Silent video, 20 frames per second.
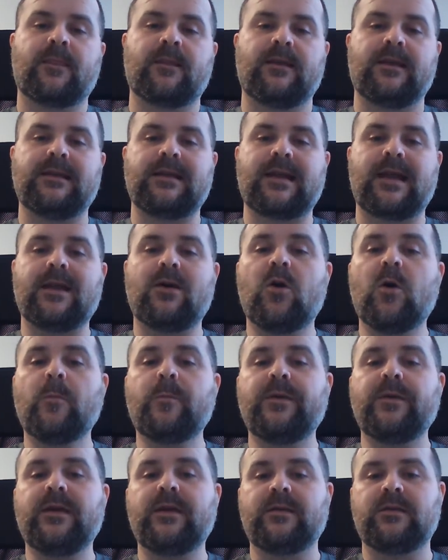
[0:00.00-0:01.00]
And I
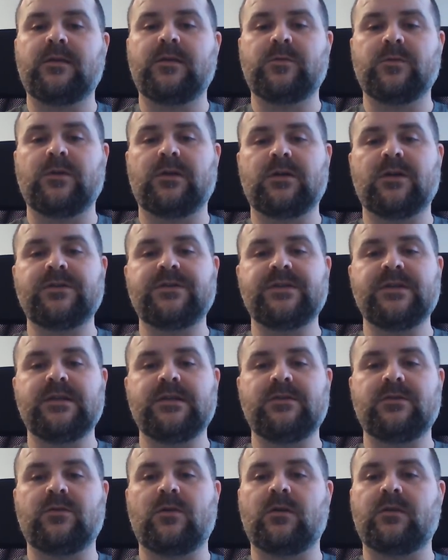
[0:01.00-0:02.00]
hope it will
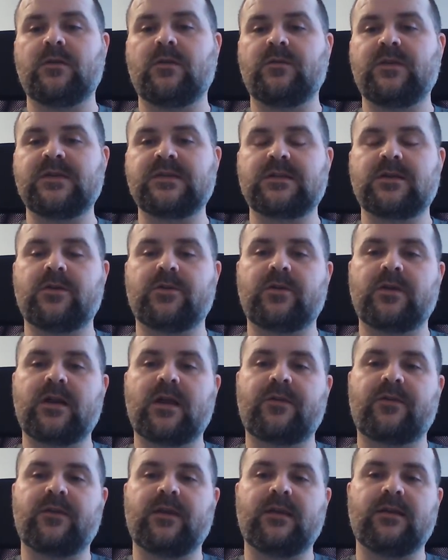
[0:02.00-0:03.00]
continue, although this corona
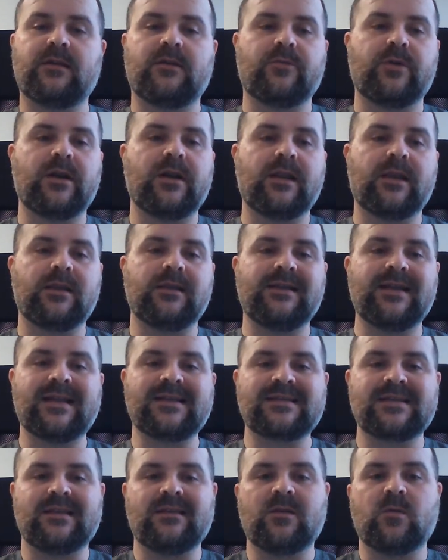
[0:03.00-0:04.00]
thing really
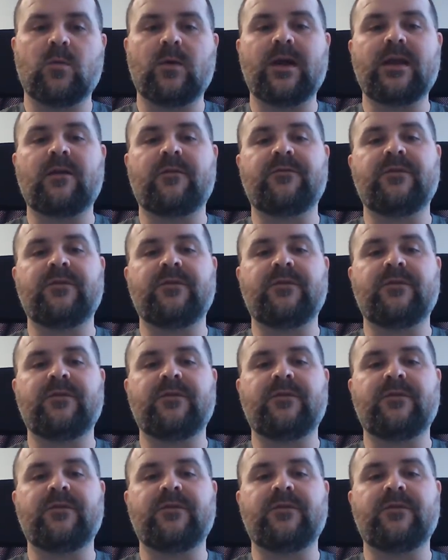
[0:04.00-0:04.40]
gets in the way of